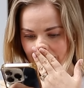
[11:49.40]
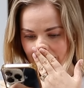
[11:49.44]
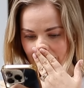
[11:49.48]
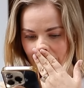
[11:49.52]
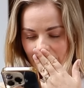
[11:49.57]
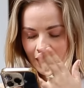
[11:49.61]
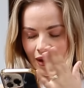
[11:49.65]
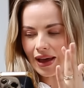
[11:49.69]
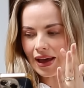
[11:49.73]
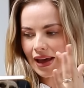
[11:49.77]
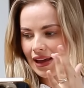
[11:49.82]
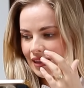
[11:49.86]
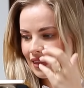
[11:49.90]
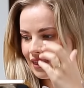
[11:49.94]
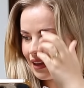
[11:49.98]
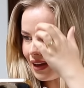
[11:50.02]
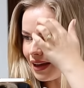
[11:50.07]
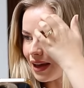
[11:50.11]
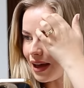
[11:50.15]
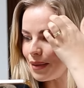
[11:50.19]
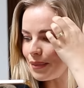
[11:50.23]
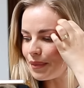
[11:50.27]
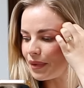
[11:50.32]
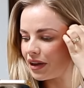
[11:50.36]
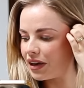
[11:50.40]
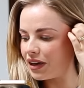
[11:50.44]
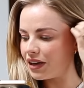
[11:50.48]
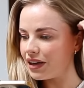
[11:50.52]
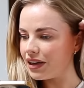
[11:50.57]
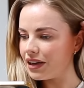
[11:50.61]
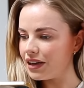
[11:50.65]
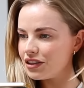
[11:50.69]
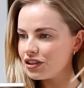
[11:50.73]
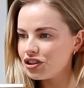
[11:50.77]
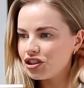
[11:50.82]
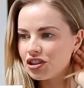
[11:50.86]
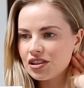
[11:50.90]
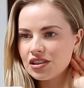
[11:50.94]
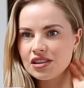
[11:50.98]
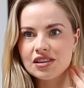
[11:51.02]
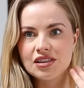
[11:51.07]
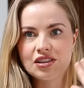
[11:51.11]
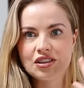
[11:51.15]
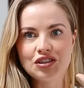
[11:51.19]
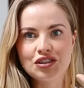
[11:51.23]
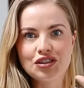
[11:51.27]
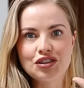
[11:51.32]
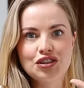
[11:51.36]
Okay, I think I'm gonna
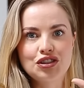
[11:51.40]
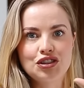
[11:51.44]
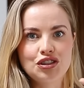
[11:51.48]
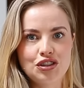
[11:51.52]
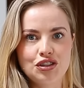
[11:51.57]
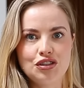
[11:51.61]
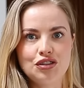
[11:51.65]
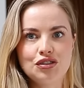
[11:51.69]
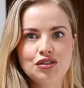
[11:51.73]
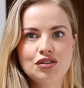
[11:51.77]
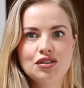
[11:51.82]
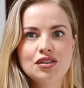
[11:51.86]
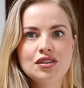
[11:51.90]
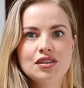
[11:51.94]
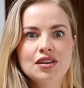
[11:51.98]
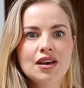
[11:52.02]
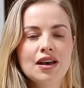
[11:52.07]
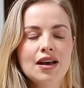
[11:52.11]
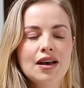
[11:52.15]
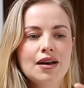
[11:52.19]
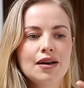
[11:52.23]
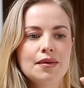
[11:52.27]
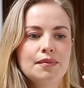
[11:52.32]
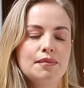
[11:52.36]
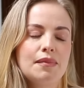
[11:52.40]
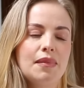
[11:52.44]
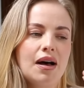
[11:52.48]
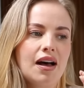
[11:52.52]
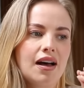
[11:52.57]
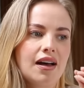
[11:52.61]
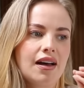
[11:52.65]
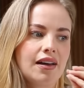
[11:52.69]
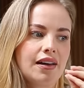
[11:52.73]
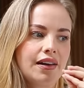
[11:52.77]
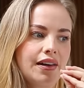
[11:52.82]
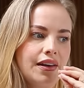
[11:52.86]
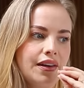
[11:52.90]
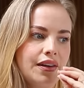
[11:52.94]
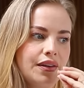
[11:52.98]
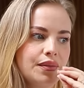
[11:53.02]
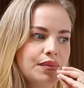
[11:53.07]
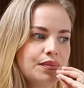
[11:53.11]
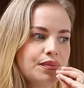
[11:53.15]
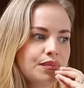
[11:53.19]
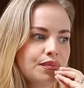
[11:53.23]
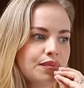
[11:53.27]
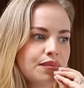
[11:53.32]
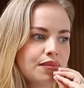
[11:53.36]
just shoot my
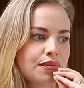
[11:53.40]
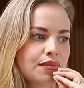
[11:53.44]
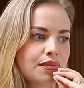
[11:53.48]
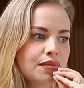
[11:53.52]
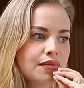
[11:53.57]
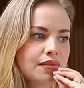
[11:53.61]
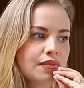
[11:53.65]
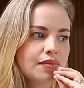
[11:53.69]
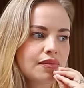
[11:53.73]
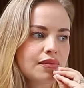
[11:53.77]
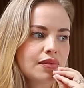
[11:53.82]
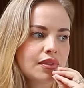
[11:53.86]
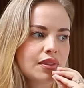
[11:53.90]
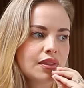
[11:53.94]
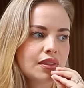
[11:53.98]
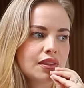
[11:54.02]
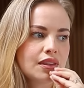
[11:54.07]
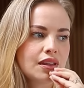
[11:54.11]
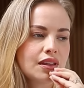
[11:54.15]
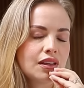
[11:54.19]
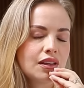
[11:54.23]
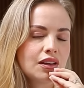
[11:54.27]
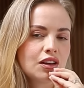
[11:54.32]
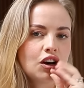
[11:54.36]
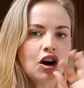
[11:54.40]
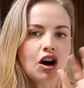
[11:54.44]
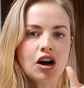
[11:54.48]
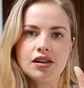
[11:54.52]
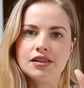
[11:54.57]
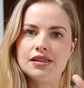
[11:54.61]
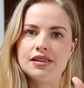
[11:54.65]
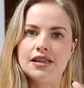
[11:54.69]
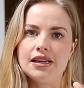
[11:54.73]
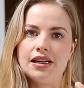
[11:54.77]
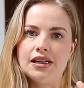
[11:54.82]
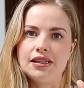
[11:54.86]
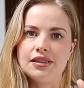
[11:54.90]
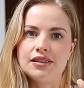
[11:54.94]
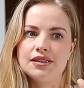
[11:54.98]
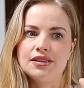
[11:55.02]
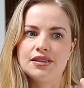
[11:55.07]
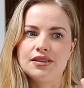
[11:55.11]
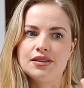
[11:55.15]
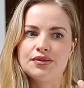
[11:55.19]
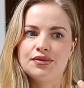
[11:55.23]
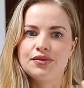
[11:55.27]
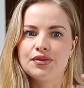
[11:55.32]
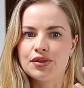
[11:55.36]

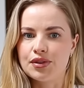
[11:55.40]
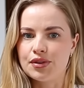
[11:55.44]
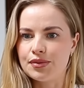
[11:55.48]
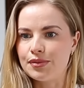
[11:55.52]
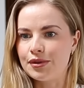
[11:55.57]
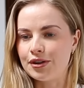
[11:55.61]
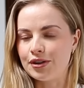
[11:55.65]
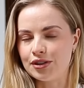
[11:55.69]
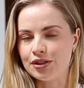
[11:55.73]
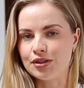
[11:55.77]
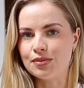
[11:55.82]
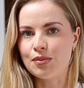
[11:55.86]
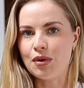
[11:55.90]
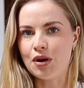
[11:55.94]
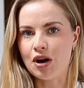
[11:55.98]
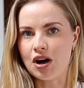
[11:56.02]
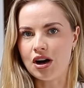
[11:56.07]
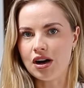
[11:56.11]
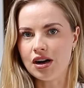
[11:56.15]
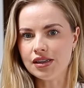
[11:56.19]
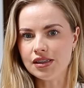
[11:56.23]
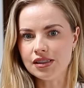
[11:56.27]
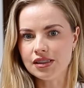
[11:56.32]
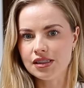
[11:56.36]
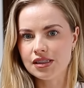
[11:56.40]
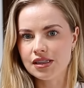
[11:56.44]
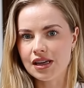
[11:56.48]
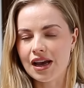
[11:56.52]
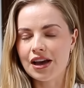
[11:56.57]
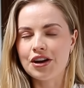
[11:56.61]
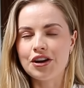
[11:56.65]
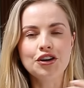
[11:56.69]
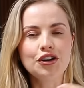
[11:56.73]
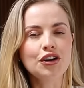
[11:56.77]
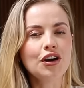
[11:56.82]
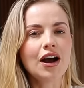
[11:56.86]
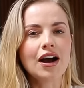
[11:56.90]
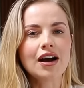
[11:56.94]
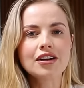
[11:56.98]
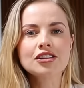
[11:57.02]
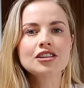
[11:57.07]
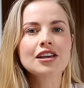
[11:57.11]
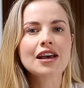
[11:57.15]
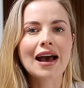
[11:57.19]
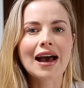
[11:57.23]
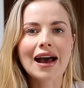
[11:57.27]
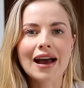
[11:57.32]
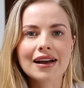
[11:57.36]
content for the most part. I don't know how
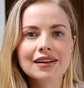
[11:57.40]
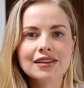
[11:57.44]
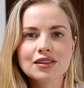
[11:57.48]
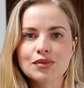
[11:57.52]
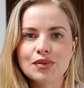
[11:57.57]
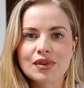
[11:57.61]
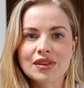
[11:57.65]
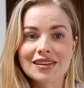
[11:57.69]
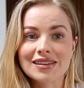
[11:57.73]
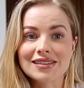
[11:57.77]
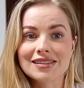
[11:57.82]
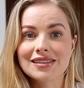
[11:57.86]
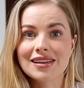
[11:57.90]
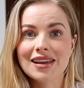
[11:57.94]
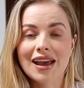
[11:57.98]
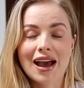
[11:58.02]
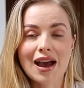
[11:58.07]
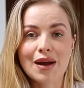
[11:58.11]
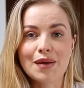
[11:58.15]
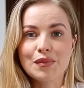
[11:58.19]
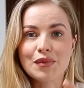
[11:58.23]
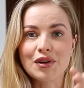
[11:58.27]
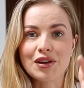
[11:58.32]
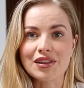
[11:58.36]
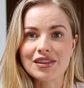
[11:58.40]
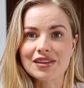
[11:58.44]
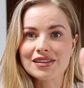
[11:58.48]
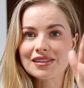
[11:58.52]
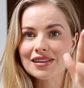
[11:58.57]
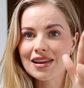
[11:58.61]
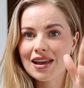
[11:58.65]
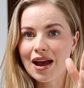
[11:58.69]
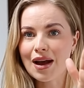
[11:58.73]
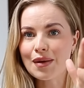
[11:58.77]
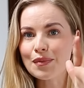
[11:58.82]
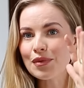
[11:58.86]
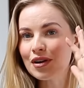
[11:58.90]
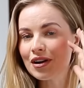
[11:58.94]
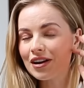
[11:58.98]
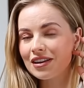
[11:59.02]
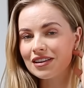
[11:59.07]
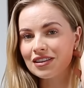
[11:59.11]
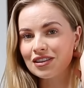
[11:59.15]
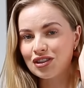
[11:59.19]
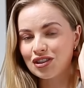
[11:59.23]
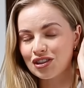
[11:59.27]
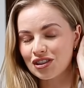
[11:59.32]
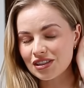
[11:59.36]
to act with this camera. This camera
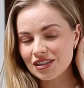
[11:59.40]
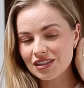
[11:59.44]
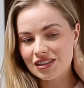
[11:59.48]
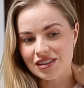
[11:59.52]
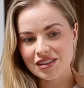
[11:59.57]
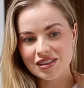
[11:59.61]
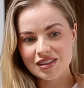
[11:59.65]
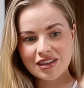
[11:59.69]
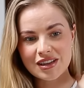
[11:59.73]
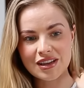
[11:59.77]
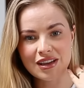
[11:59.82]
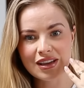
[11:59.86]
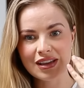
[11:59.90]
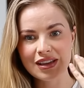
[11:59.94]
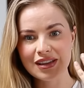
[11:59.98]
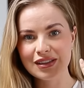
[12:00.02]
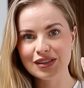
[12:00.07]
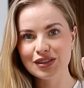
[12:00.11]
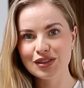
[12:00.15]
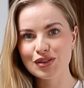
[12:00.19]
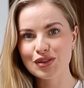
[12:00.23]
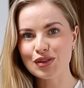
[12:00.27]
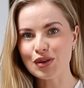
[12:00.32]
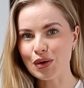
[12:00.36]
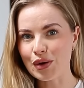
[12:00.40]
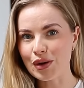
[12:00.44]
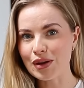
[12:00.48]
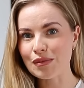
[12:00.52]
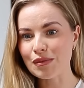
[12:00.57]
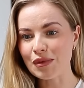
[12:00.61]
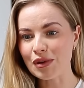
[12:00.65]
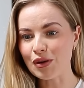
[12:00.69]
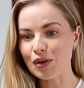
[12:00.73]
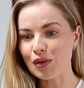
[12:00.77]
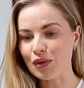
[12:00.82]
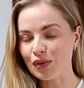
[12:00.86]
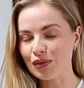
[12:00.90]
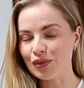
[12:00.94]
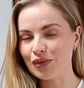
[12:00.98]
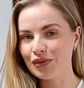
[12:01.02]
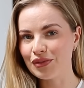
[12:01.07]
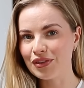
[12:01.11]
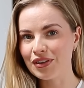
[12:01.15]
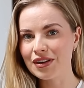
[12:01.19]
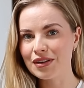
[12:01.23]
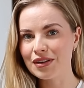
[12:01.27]
is just, it's throwing me off.